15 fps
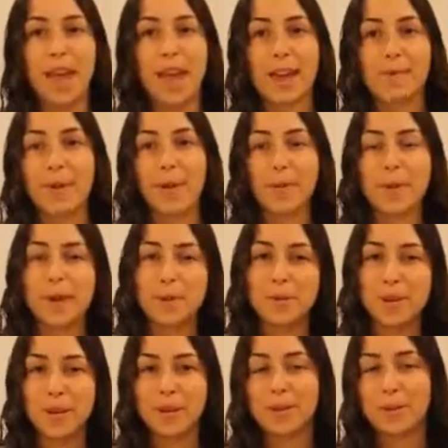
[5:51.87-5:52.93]
And follow me on
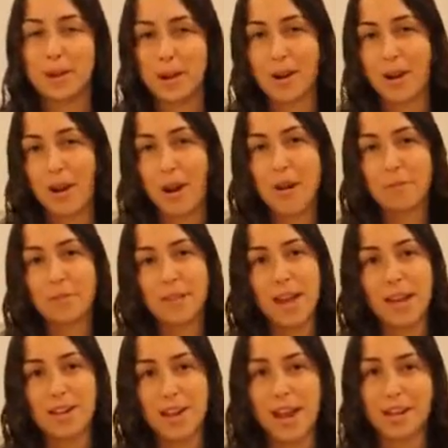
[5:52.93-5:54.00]
Twitter,
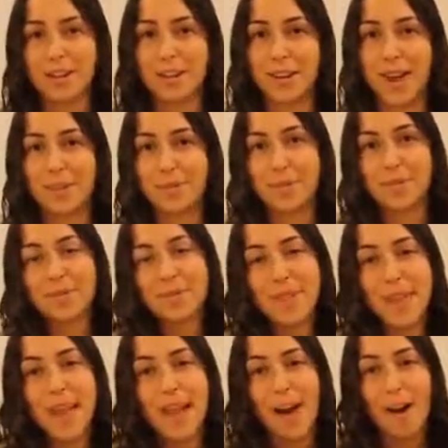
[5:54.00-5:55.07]
twitter.com/italkapple.
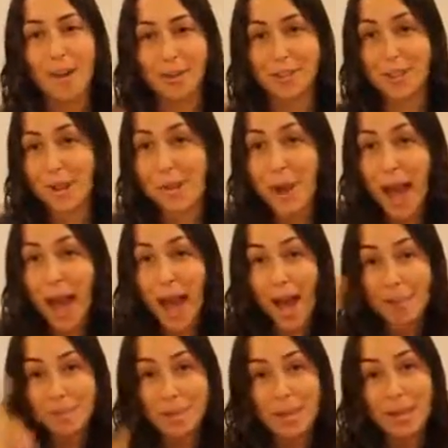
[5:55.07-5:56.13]
Also,
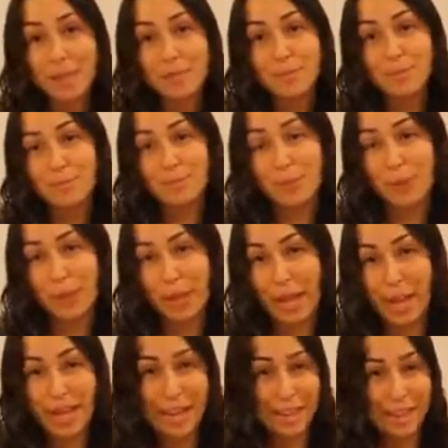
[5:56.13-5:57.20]
happy
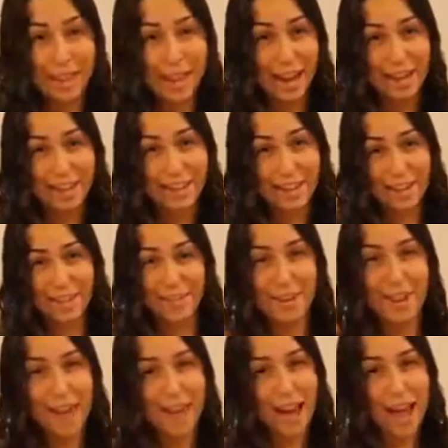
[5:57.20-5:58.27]
belated
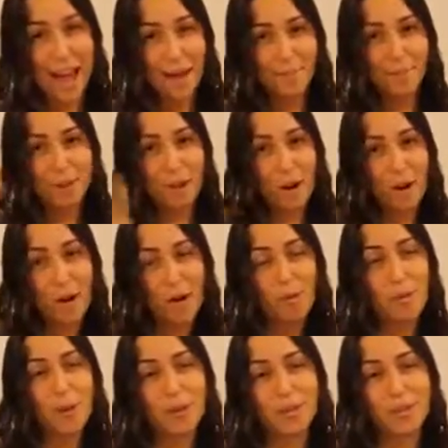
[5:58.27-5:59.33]
Thanksgiving and happy
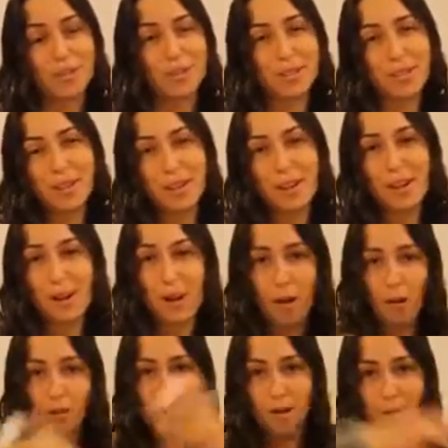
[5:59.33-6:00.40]
almost
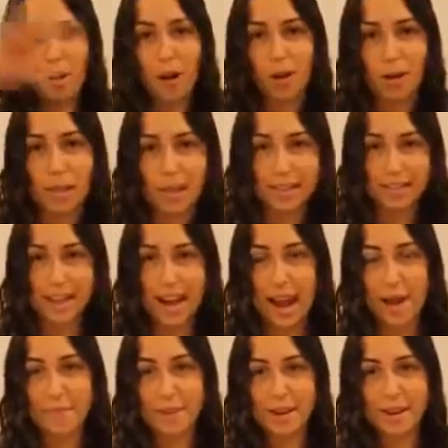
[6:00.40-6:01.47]
all of those holidays that
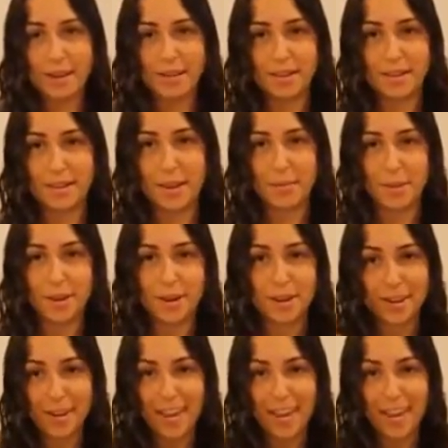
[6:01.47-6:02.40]
happen in December.